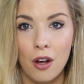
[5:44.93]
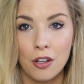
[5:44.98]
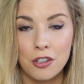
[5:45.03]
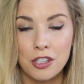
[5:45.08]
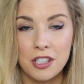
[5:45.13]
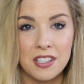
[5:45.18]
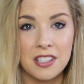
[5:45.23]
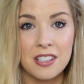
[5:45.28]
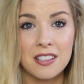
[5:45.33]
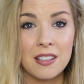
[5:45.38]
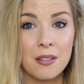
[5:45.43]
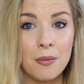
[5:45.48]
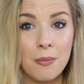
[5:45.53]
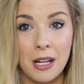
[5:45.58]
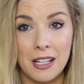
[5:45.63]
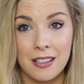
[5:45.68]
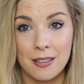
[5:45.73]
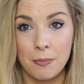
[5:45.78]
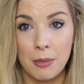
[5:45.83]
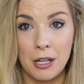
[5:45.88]
just as an
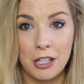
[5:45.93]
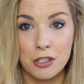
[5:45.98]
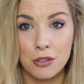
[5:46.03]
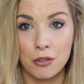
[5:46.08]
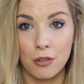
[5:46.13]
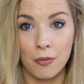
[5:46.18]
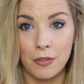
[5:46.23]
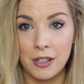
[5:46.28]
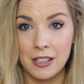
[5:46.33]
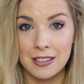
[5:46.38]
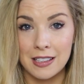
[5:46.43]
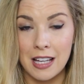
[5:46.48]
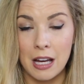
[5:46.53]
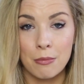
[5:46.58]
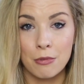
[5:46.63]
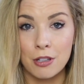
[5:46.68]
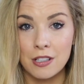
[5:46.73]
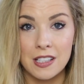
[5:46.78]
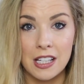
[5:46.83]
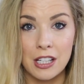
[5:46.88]
amazing picture on this
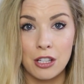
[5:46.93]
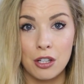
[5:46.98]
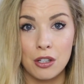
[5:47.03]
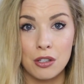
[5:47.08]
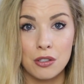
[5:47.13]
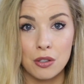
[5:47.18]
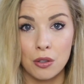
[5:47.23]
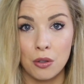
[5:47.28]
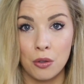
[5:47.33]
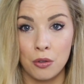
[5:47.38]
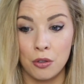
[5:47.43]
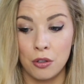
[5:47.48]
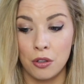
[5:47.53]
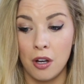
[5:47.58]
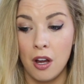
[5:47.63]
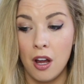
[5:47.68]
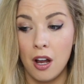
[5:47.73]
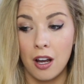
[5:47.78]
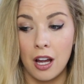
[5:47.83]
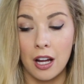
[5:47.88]
camera as they could
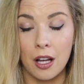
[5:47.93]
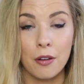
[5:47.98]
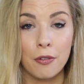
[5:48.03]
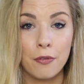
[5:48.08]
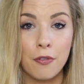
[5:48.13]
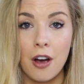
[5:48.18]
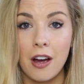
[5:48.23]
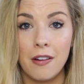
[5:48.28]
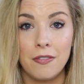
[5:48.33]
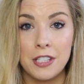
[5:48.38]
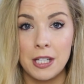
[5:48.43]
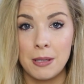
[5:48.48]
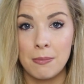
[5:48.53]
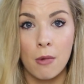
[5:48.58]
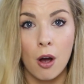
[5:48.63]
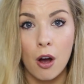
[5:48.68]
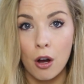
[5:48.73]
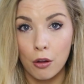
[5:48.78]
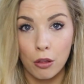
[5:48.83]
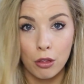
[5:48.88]
on like a 5D
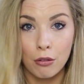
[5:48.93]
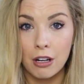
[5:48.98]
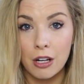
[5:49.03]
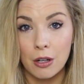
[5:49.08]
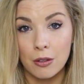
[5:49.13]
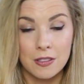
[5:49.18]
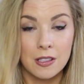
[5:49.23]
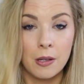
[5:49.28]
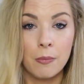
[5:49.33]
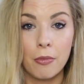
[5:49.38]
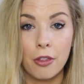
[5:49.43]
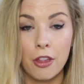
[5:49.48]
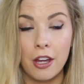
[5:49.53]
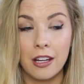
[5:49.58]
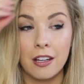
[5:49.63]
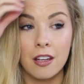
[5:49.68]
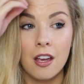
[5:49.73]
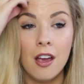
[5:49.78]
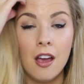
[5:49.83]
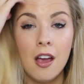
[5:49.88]
Mark III or
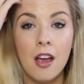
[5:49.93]
something.